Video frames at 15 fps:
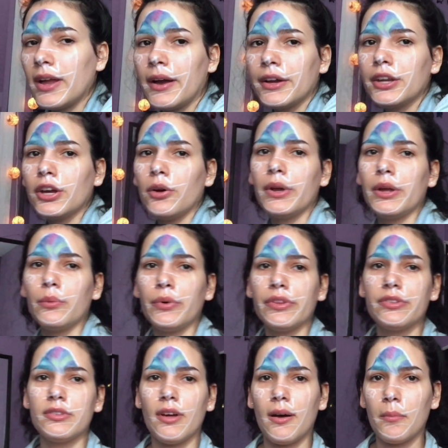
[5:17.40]
now I'm gonna go in with
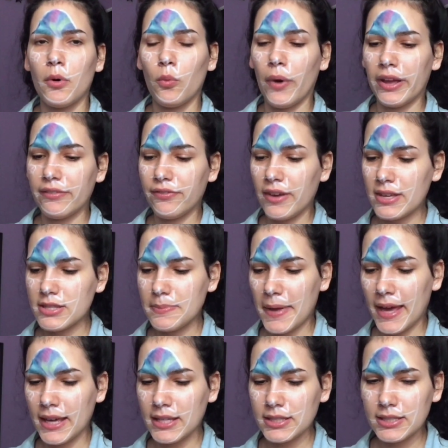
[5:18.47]
some white face
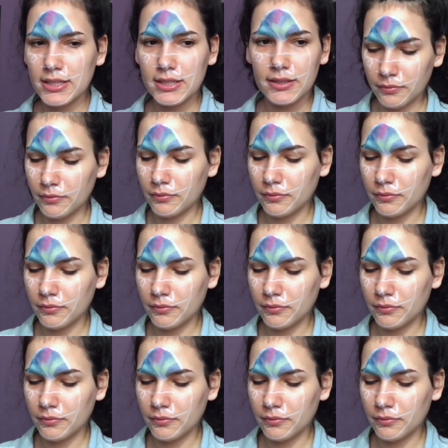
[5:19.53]
paint.